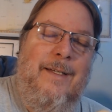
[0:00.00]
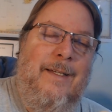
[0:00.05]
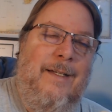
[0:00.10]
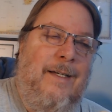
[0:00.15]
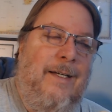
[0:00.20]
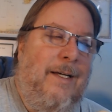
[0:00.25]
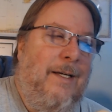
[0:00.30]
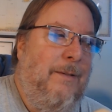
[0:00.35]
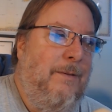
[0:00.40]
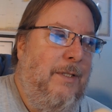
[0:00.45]

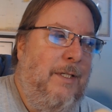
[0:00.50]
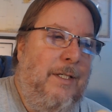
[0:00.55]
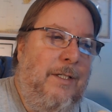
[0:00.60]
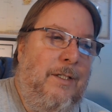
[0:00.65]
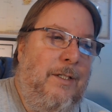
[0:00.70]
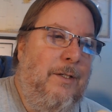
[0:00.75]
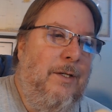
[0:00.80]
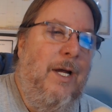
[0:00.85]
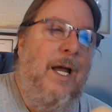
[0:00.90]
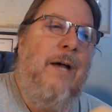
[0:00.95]
Uh,
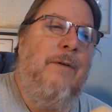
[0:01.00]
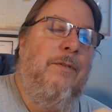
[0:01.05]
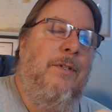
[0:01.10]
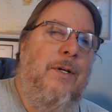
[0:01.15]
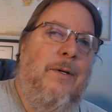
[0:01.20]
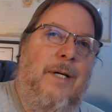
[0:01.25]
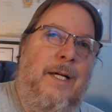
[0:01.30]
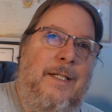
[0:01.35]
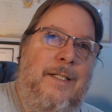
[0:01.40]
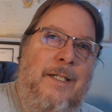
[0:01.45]
you have
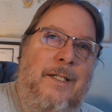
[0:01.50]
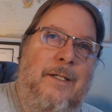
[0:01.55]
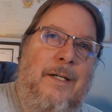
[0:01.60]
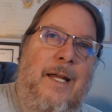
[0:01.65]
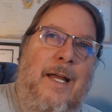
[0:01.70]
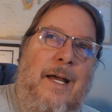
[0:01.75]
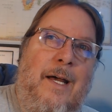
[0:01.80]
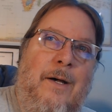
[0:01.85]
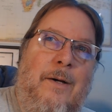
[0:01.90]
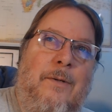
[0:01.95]
no idea
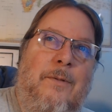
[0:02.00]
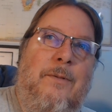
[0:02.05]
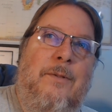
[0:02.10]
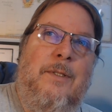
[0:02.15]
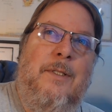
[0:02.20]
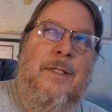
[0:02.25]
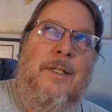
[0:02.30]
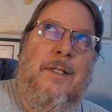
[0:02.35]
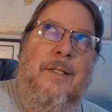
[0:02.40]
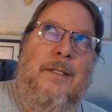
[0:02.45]
how
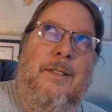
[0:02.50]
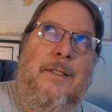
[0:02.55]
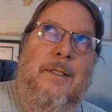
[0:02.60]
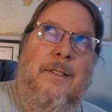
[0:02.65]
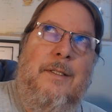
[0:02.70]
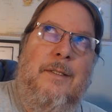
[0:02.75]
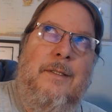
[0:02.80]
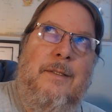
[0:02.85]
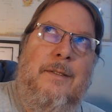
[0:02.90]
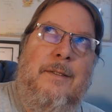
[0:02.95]

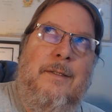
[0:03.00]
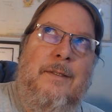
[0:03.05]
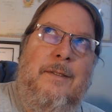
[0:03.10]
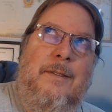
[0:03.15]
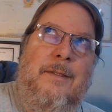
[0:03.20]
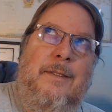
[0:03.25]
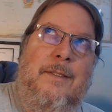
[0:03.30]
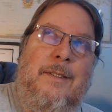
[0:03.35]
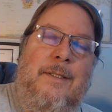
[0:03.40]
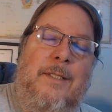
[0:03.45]

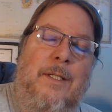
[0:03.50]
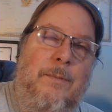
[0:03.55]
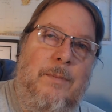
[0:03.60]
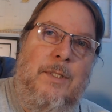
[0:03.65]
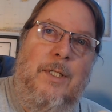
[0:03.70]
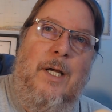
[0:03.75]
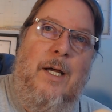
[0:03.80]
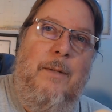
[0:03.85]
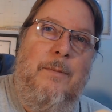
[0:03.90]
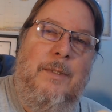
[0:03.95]

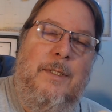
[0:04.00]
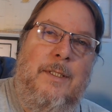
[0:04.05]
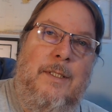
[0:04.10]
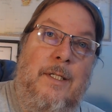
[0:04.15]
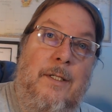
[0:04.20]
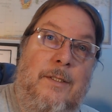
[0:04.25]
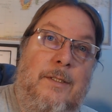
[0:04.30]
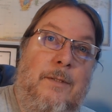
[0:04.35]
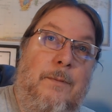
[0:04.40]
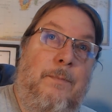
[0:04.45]
sometimes
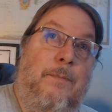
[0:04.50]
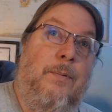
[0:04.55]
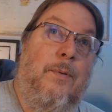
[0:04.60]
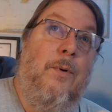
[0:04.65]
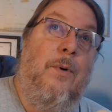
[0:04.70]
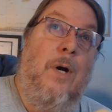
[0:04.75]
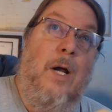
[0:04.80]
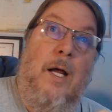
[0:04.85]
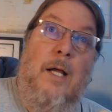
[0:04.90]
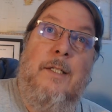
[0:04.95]
the
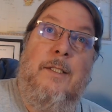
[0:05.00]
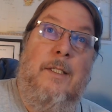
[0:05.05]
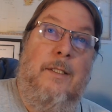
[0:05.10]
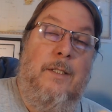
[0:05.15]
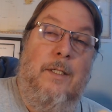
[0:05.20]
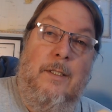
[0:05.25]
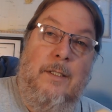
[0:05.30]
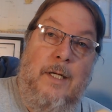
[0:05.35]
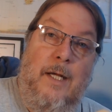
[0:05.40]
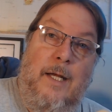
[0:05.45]
surprise that
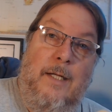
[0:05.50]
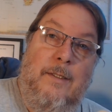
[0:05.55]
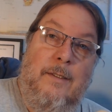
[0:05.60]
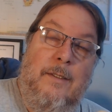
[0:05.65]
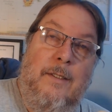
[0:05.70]
you'll get.